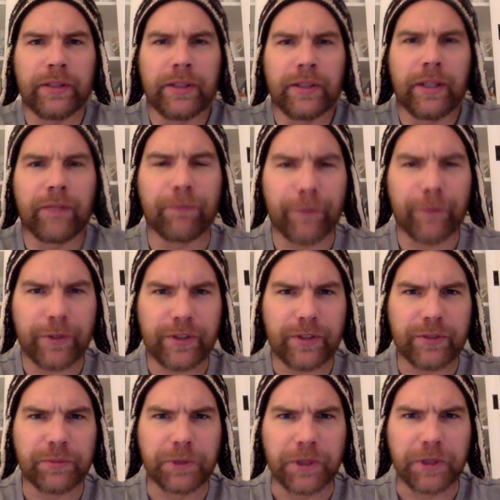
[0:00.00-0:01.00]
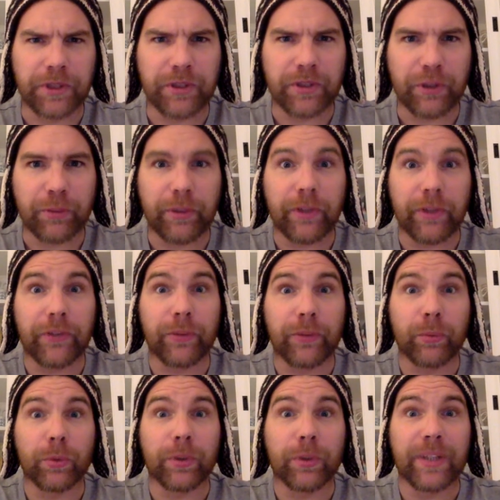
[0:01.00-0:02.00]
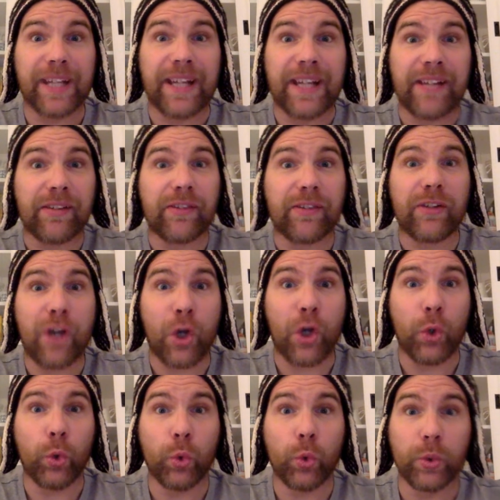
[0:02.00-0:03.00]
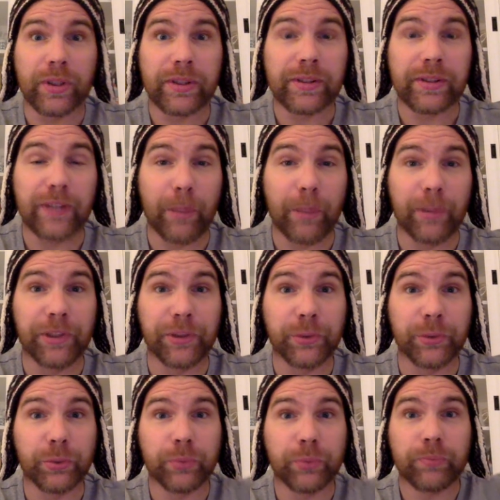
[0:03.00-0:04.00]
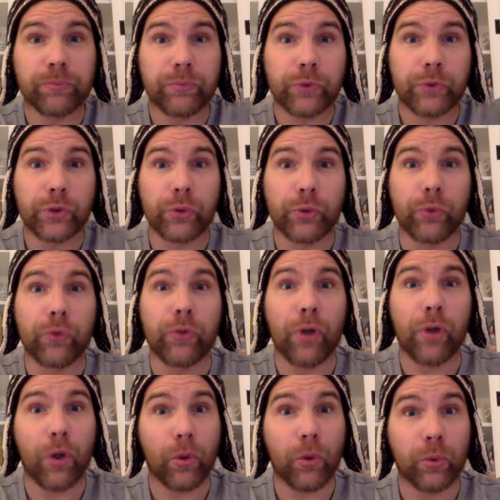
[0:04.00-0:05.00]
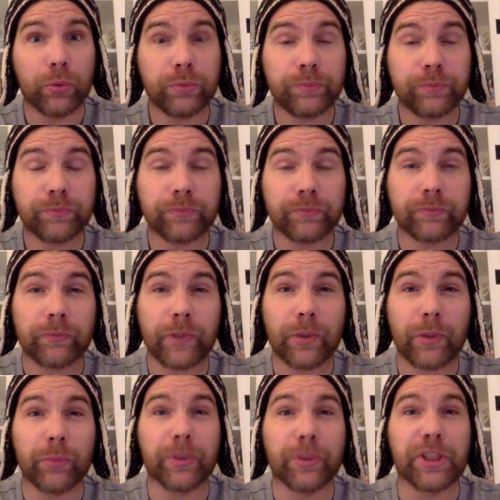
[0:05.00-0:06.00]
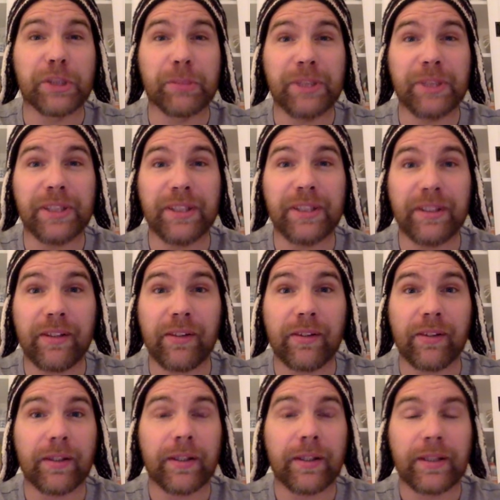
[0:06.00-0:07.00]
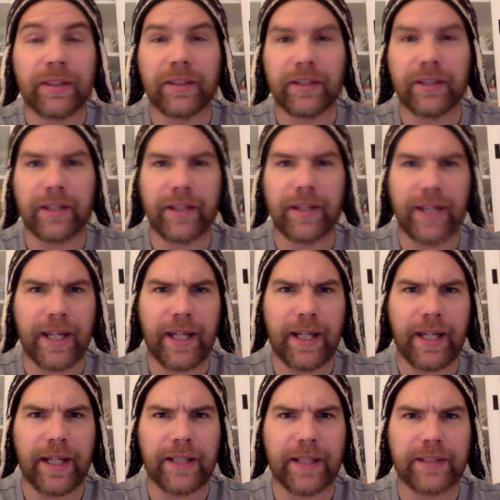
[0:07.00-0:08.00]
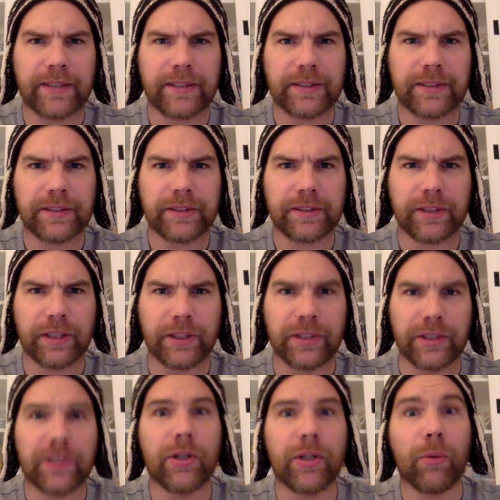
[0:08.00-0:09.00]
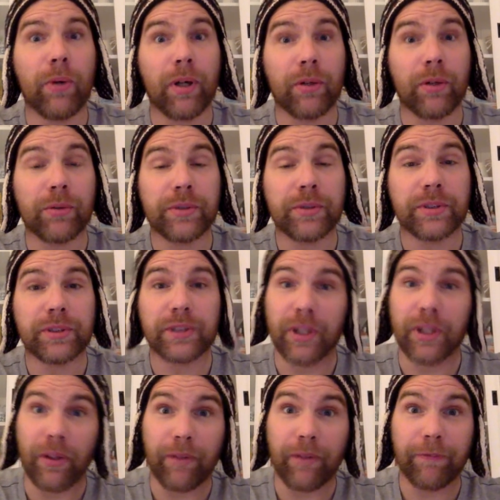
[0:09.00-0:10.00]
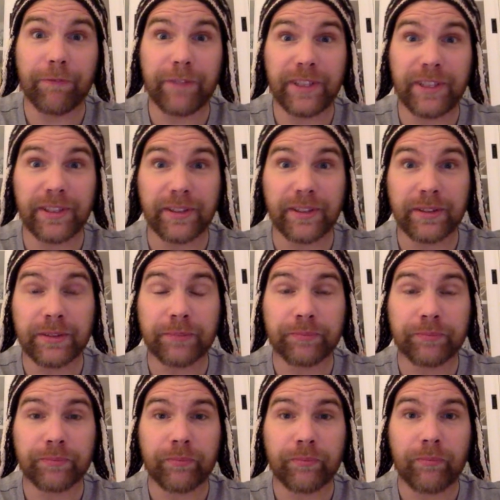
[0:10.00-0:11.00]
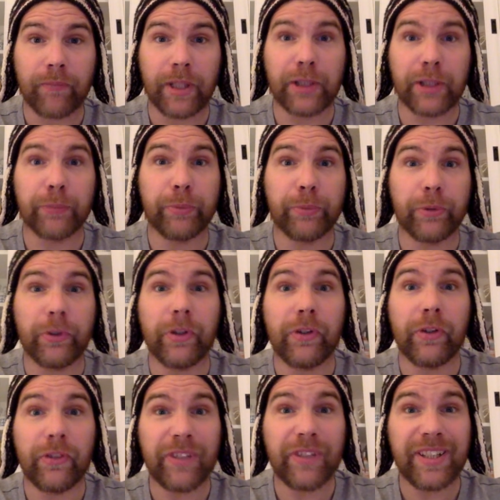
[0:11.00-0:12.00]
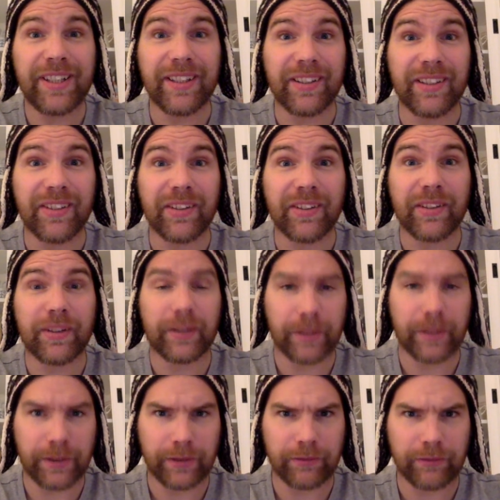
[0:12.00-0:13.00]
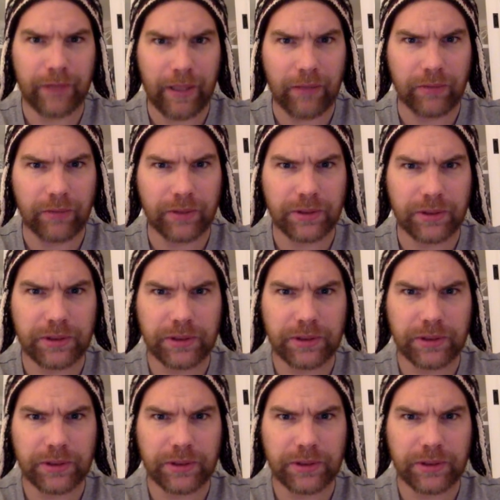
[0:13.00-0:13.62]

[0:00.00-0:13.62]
And first, we're going to talk about the word S O W to sow, which means that uh, you go out into the field and you put seeds in the ground